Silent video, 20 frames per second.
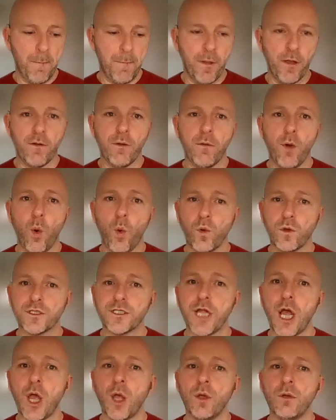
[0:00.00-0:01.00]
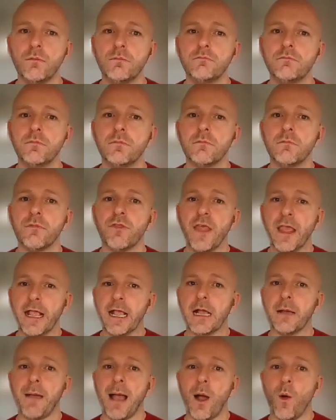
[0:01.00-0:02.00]
but also
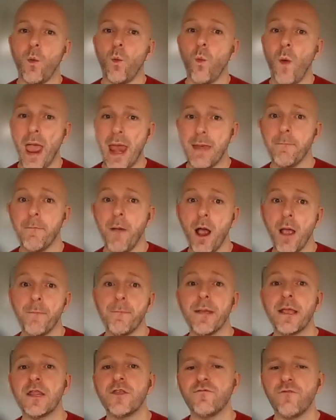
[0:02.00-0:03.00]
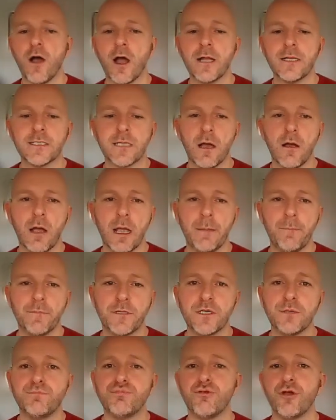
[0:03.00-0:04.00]
think about when might be the right time
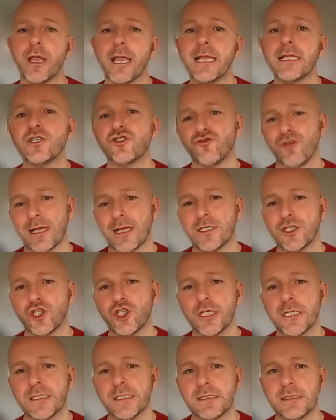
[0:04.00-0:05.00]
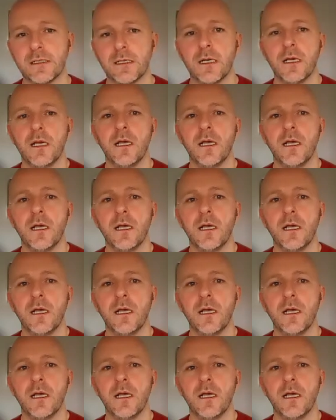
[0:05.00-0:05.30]
to bring in strategies